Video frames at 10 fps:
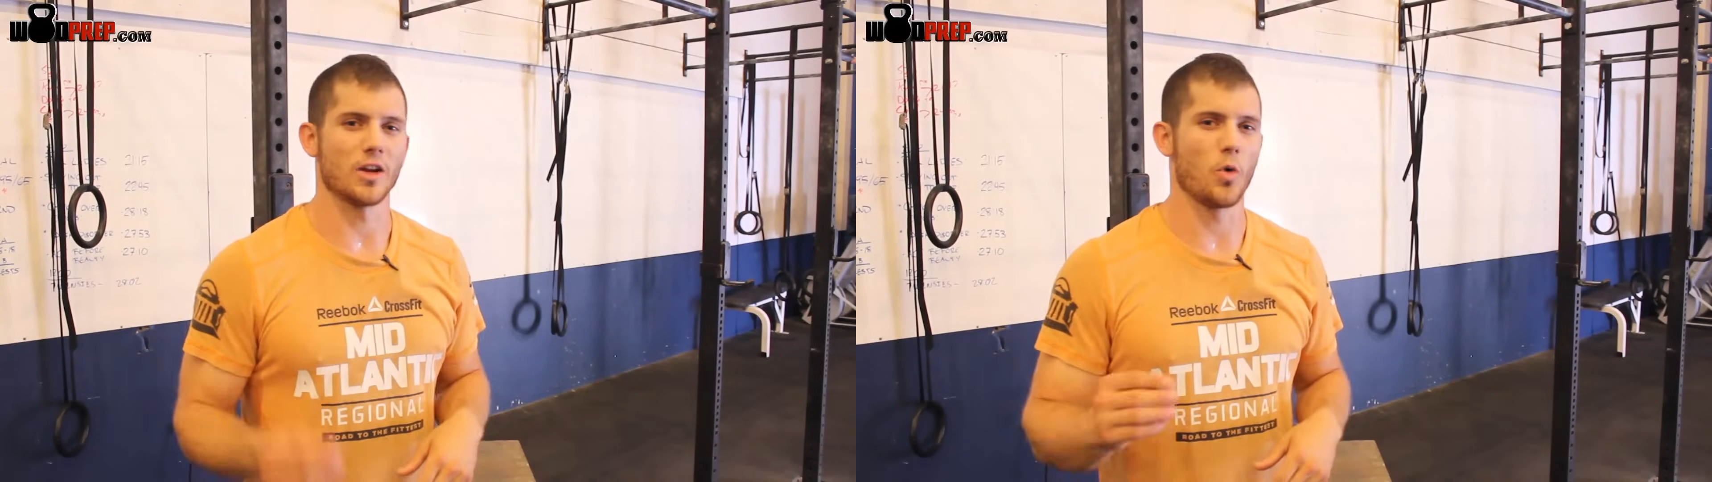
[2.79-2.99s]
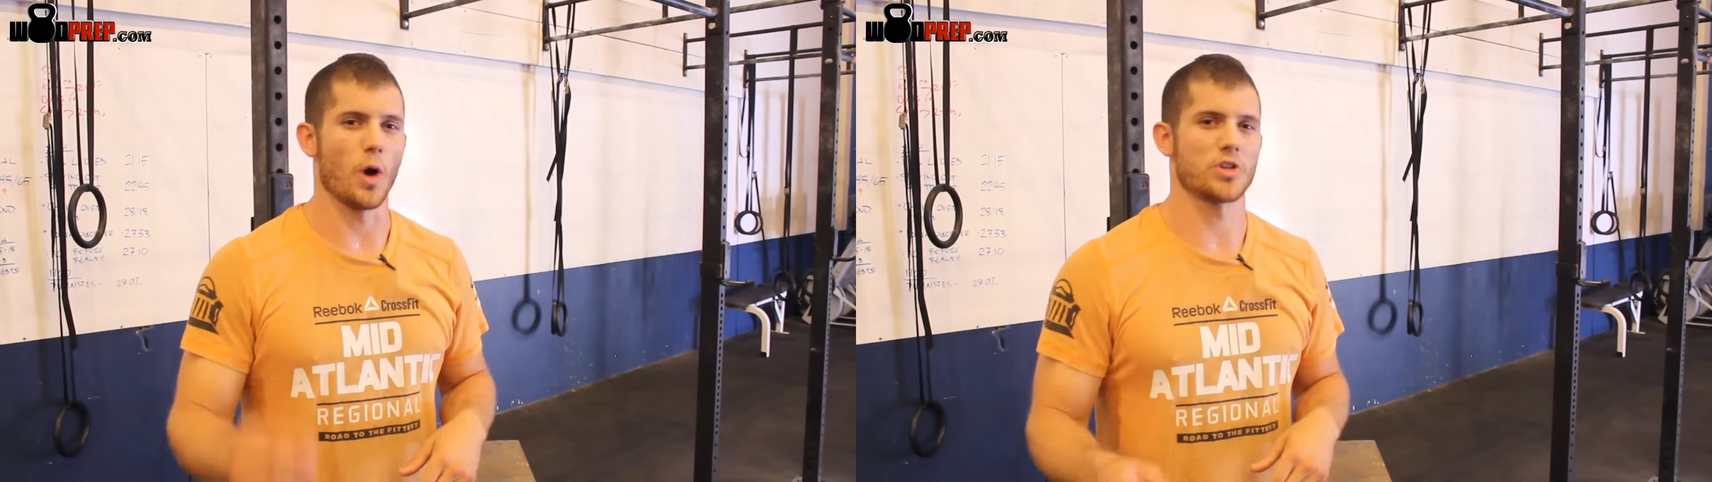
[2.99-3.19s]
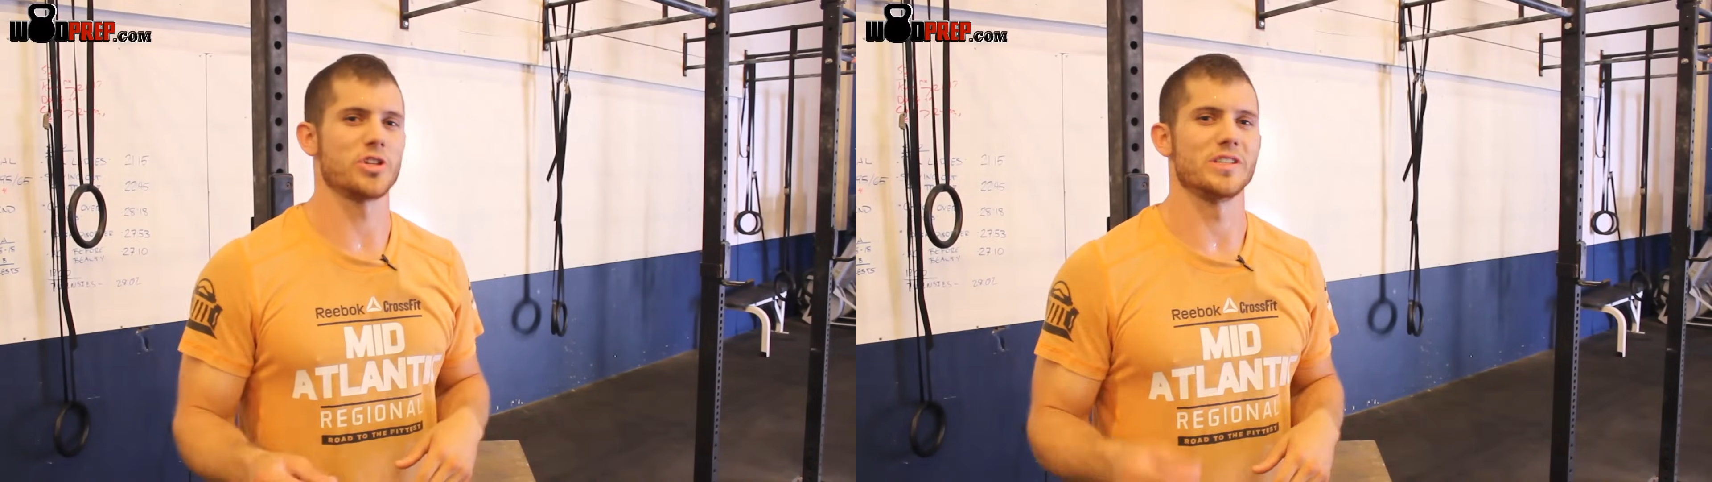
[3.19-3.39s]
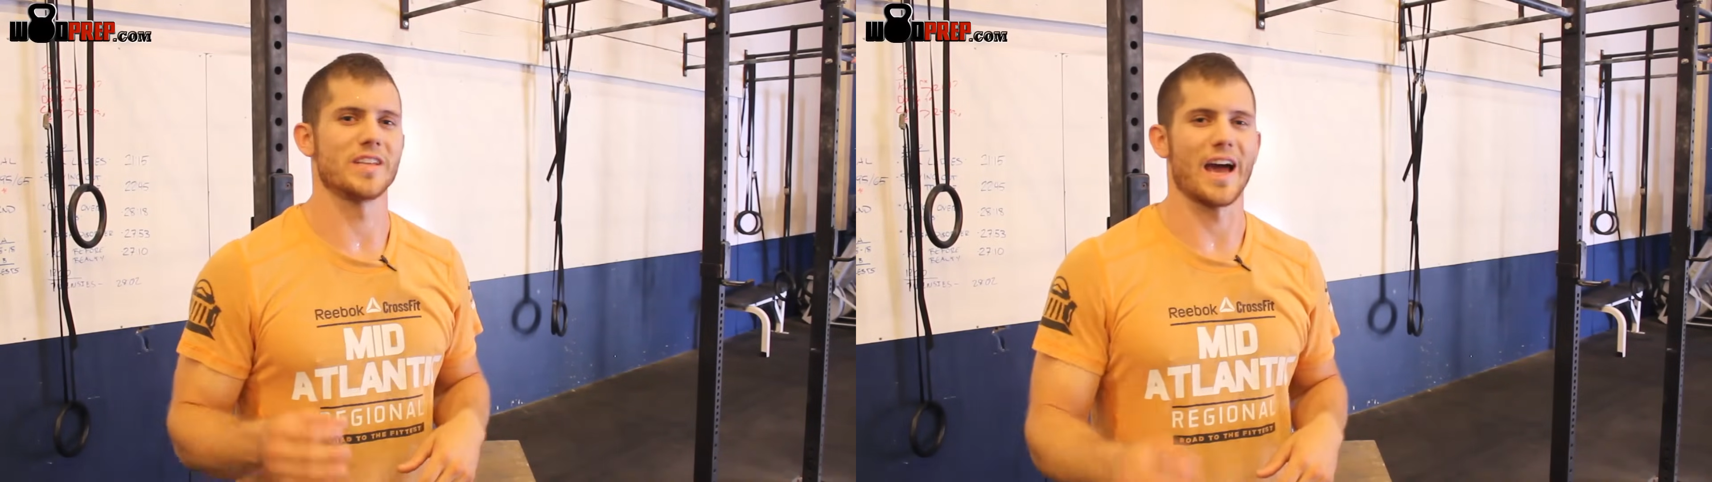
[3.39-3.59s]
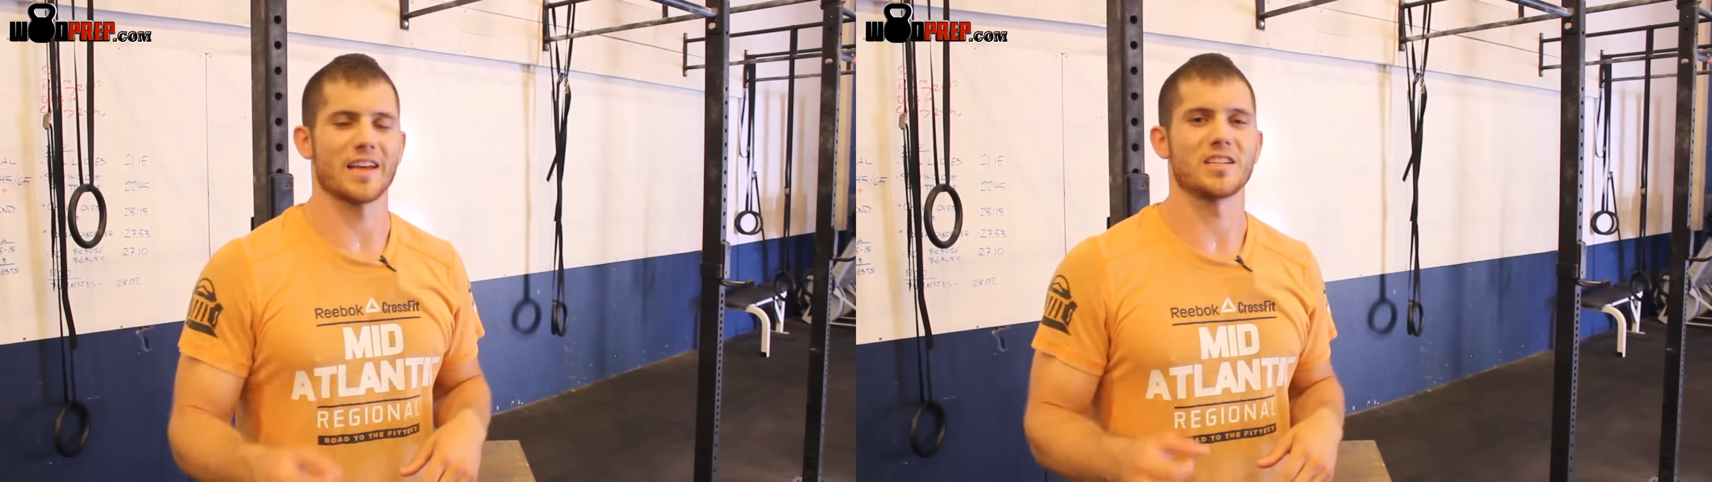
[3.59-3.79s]
questions
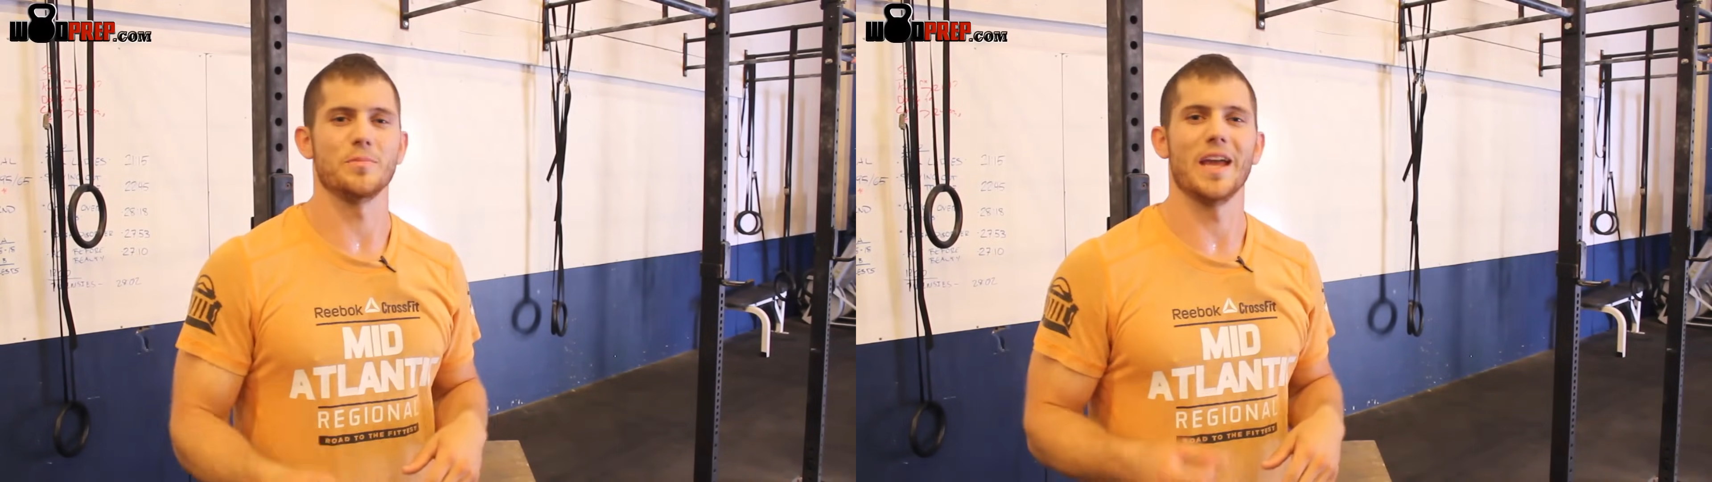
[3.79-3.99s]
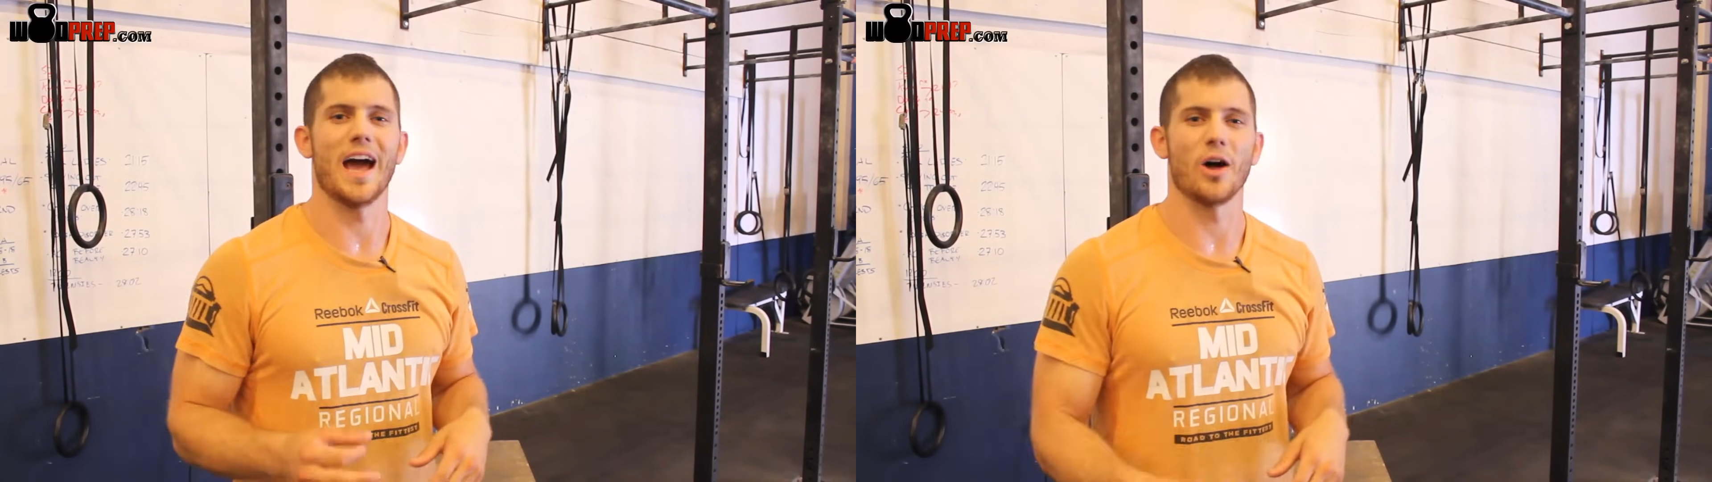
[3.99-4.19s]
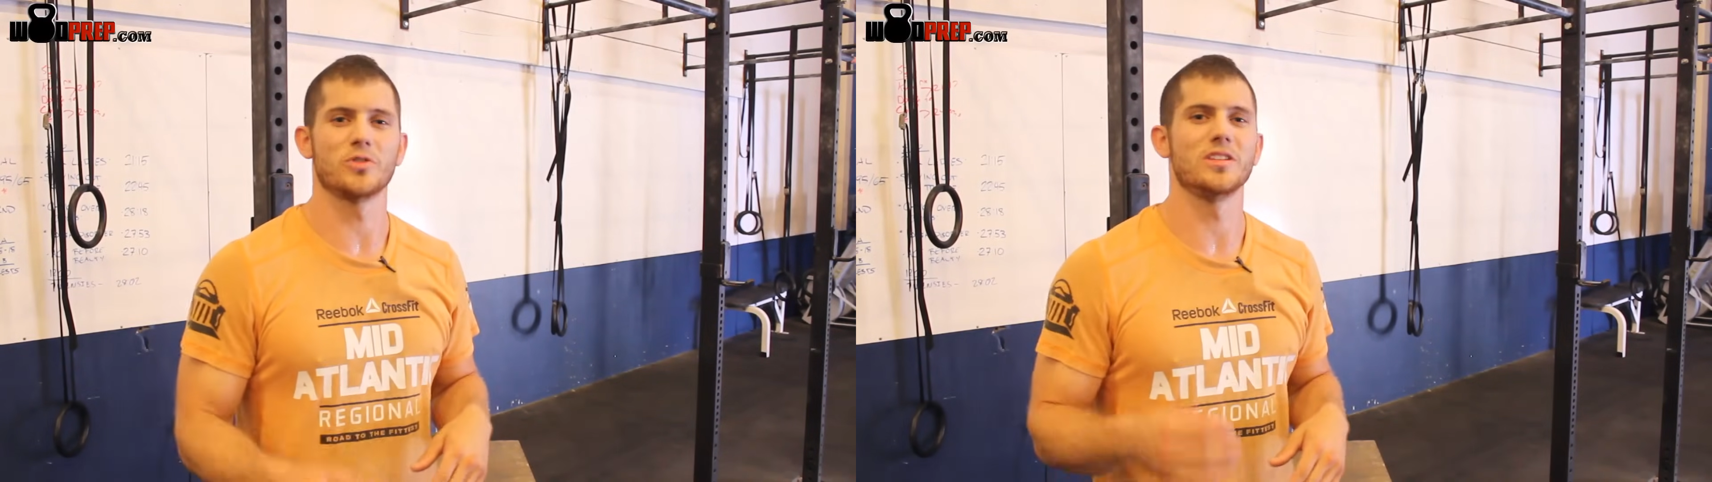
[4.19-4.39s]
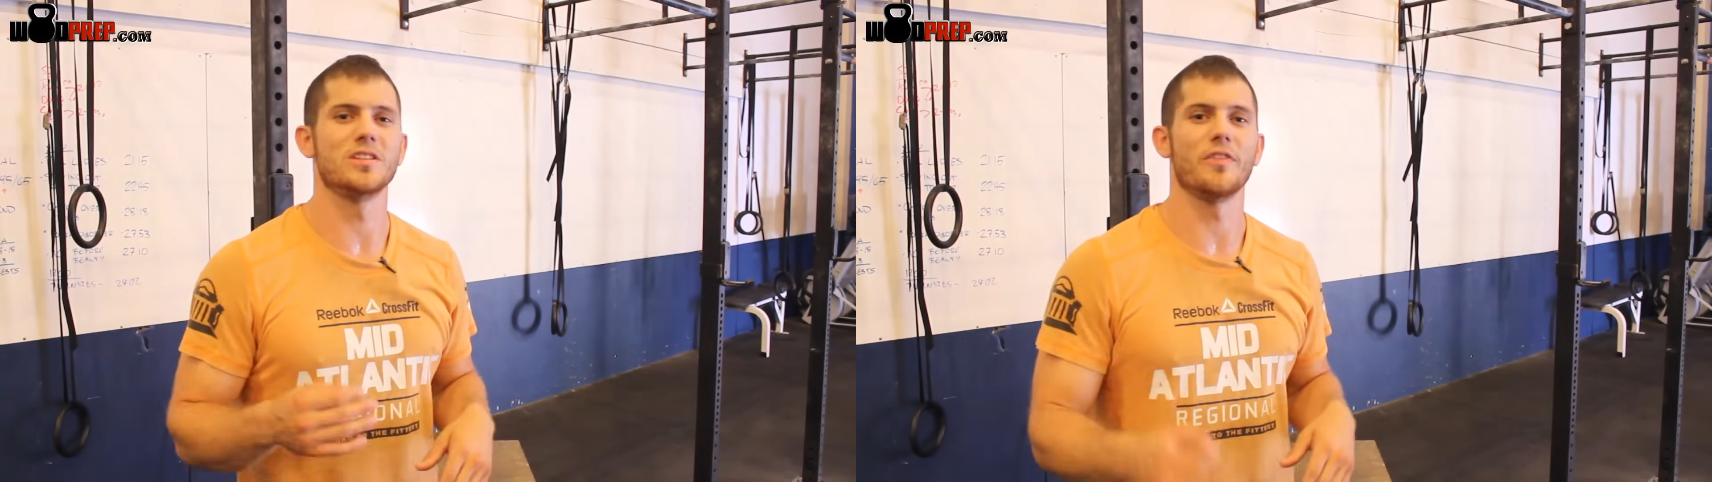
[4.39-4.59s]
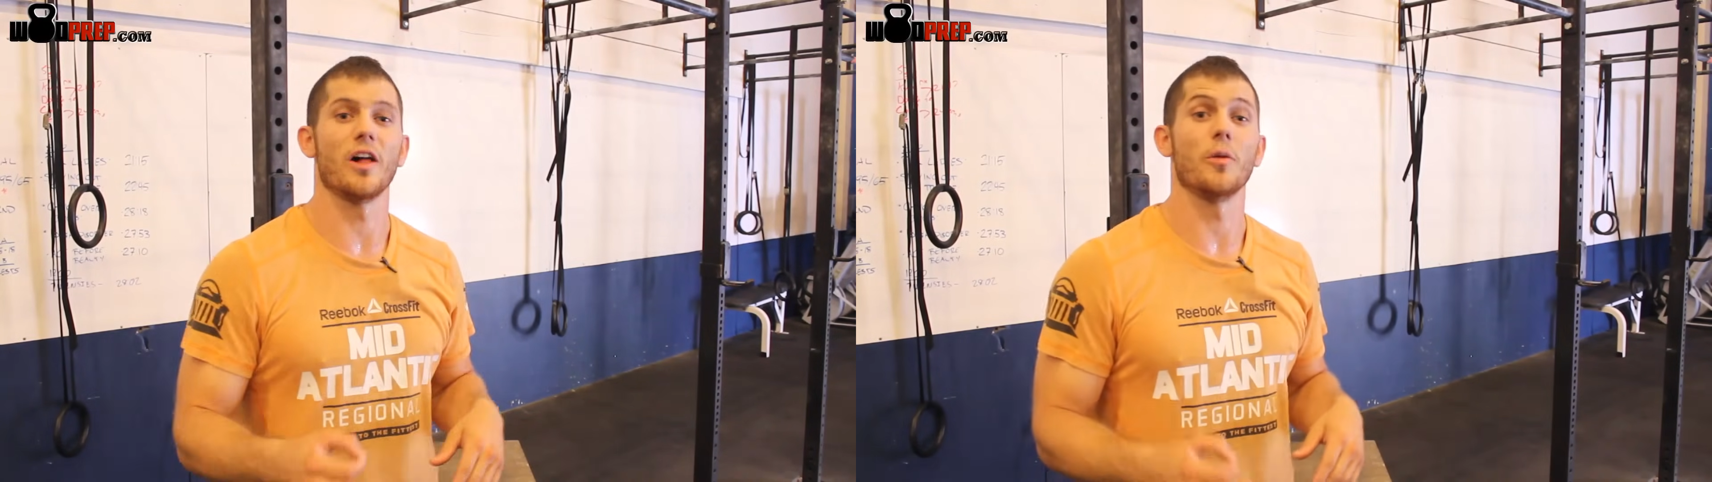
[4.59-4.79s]
asking me how to
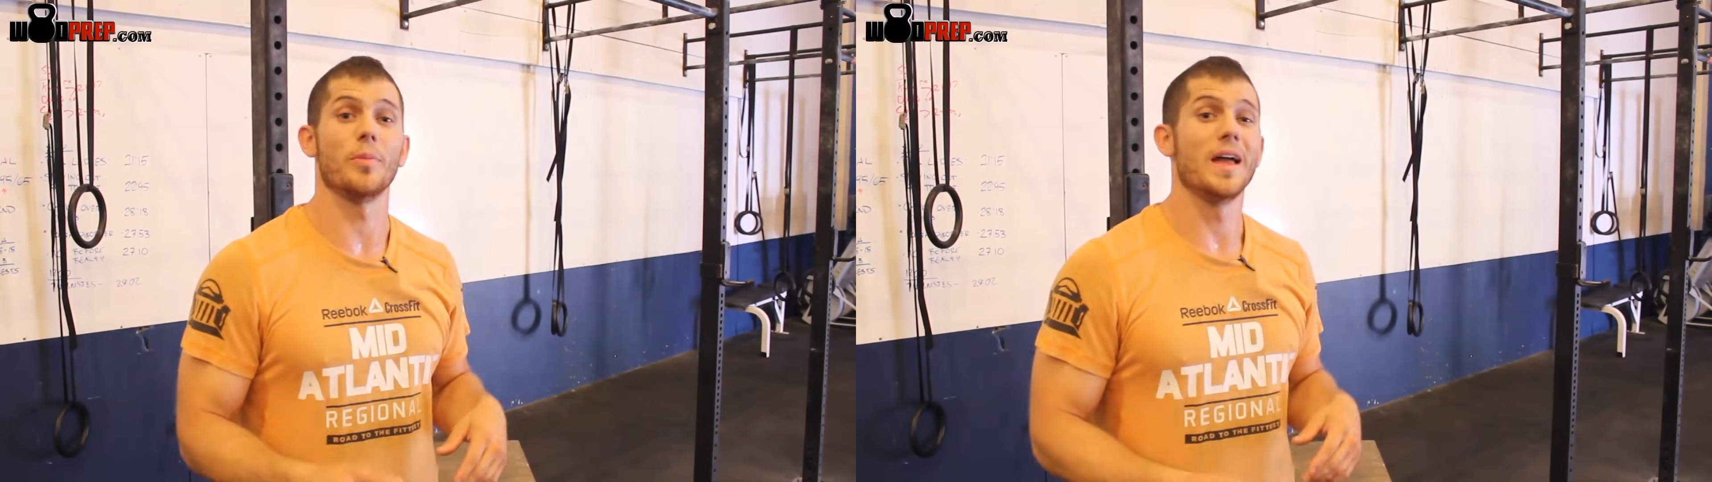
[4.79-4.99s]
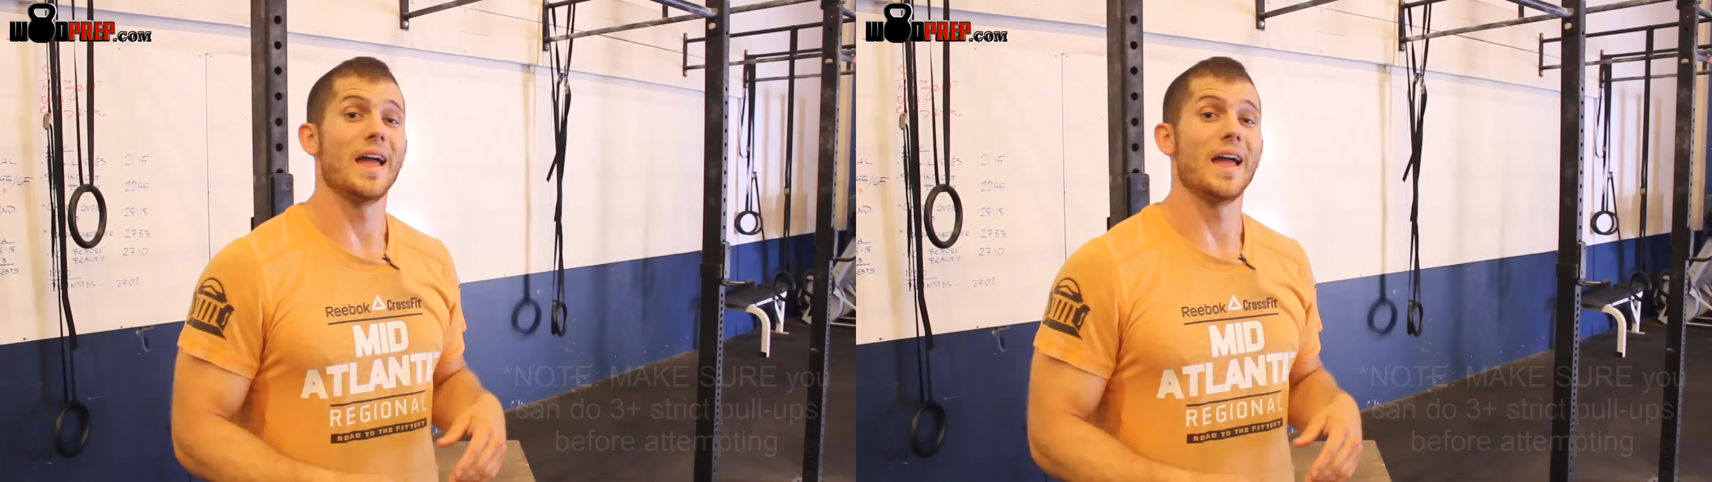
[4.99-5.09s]
develop